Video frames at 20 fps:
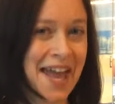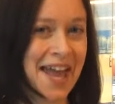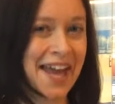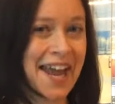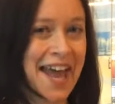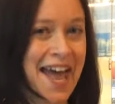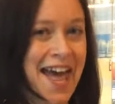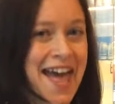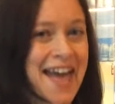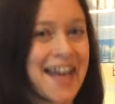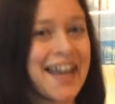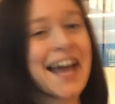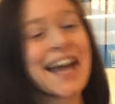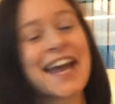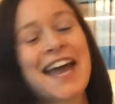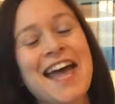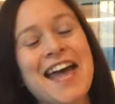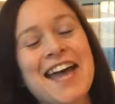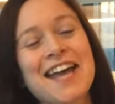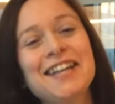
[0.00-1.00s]
Okay,
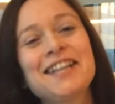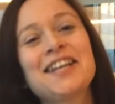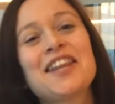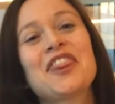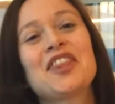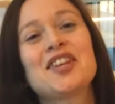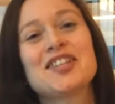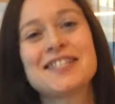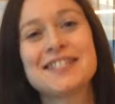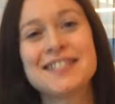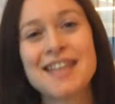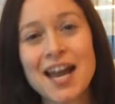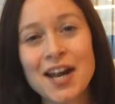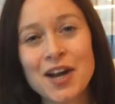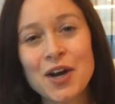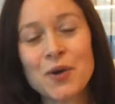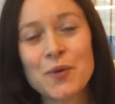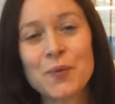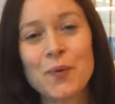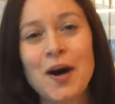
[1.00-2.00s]
again, the
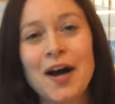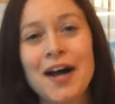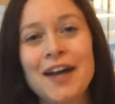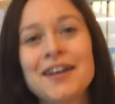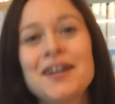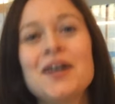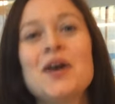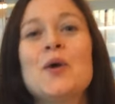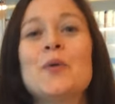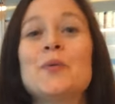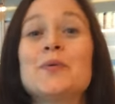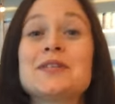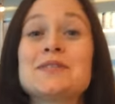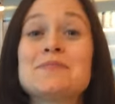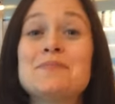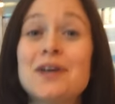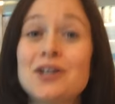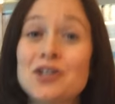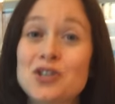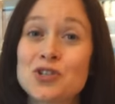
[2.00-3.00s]
second one was
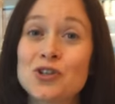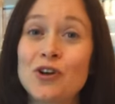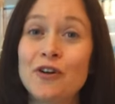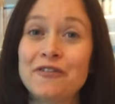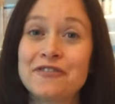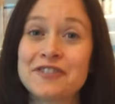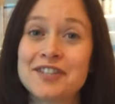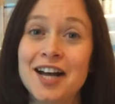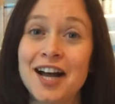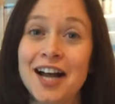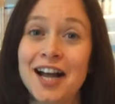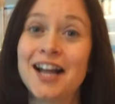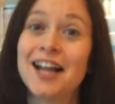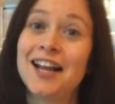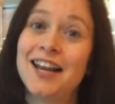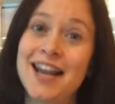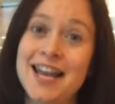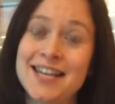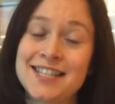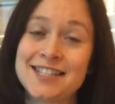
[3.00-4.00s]
much softer,
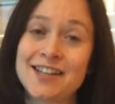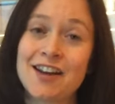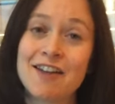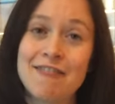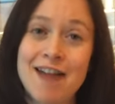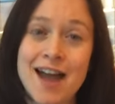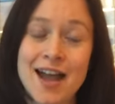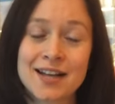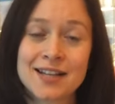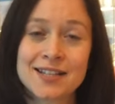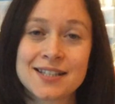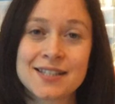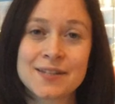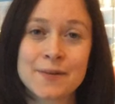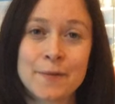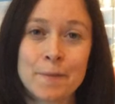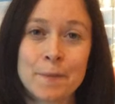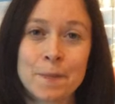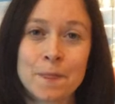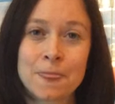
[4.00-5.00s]
less
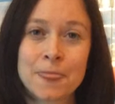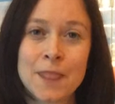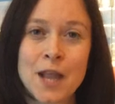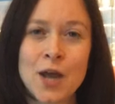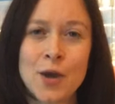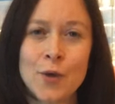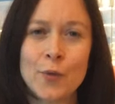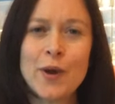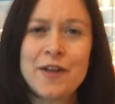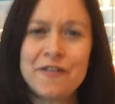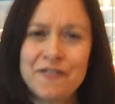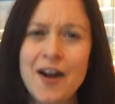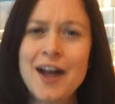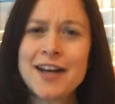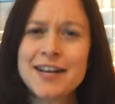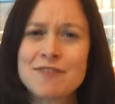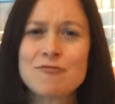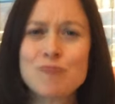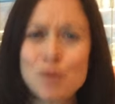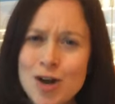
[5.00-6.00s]
direct. We
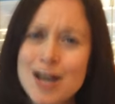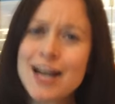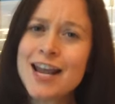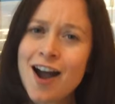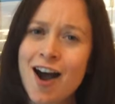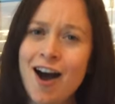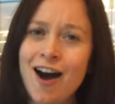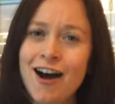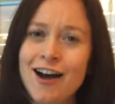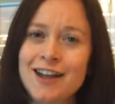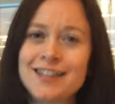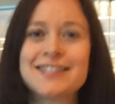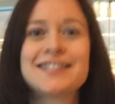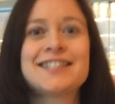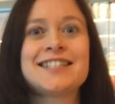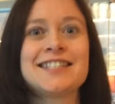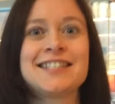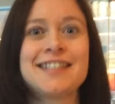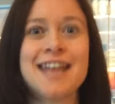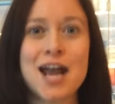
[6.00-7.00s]
find it really hard
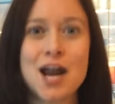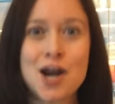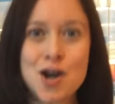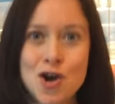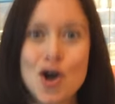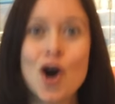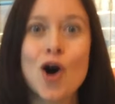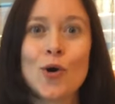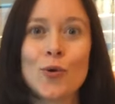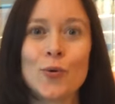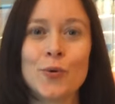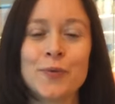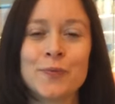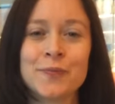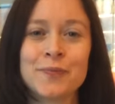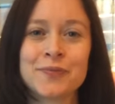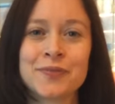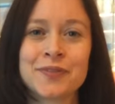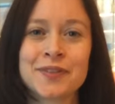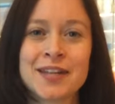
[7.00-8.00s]
to say no.
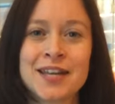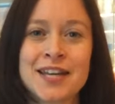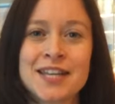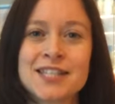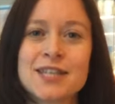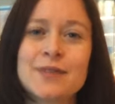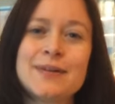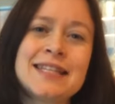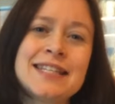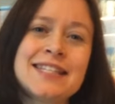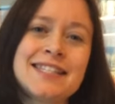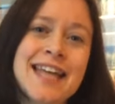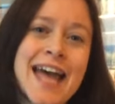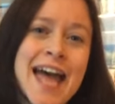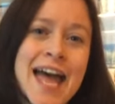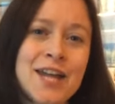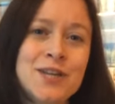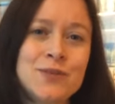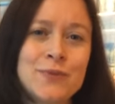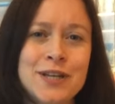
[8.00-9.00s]
So
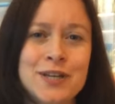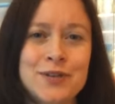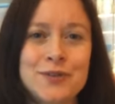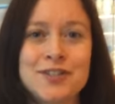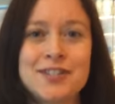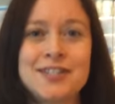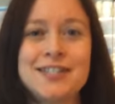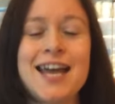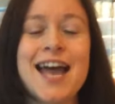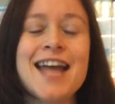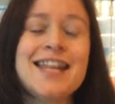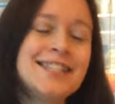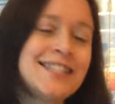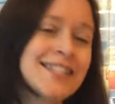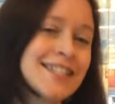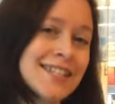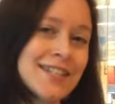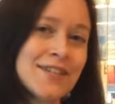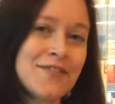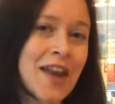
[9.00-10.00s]
instead, we use
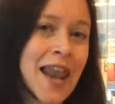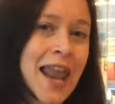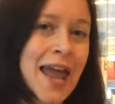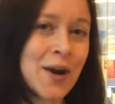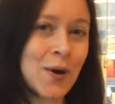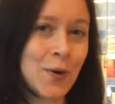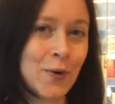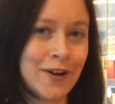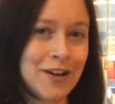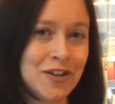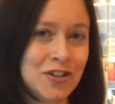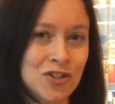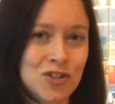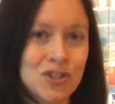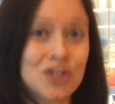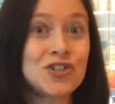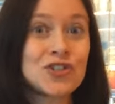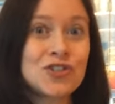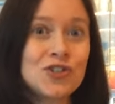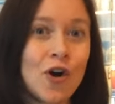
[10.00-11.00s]
tentative language
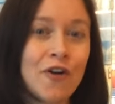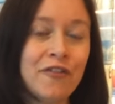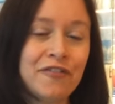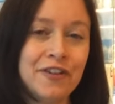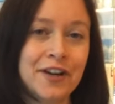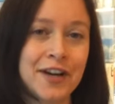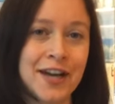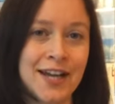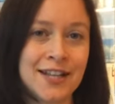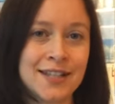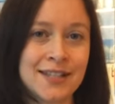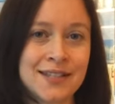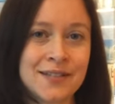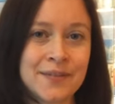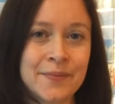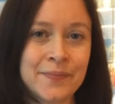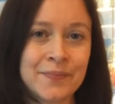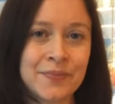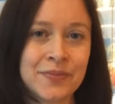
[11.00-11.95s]
to soften it.